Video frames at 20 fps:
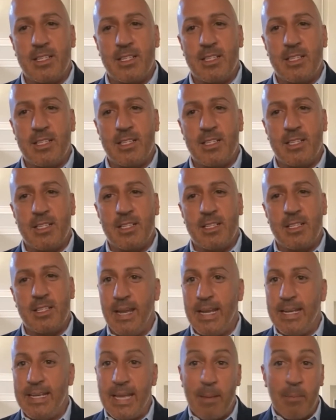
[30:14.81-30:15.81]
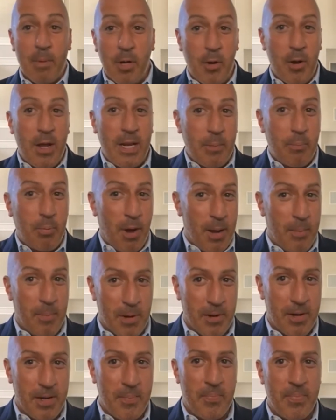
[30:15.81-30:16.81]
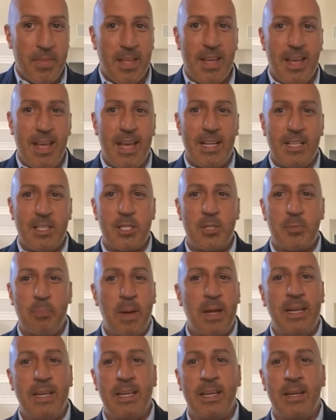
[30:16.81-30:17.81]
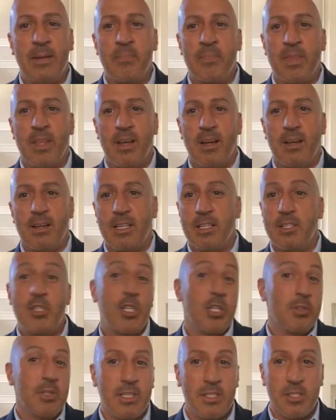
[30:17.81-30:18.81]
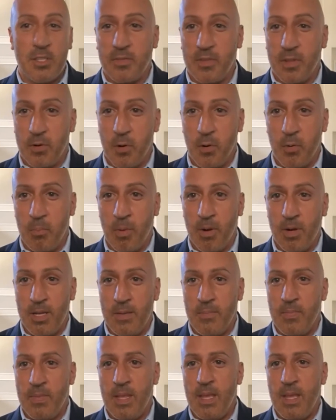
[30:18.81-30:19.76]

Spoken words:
running in a Democratic primary and spending gajillions of their own money.